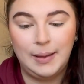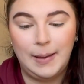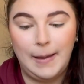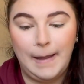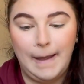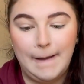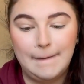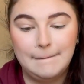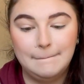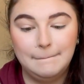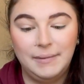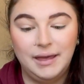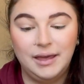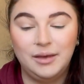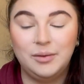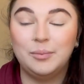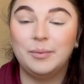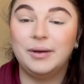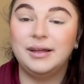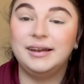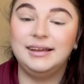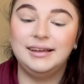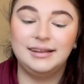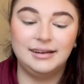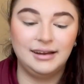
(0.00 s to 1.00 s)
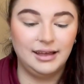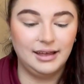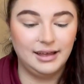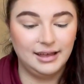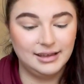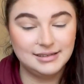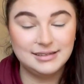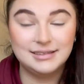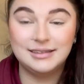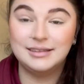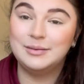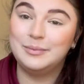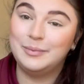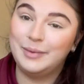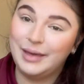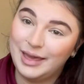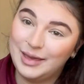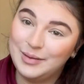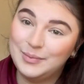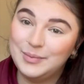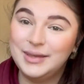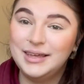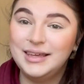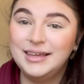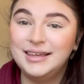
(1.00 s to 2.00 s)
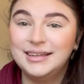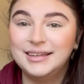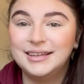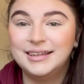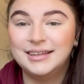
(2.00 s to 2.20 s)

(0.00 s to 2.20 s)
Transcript: Make Money and Hustler Baby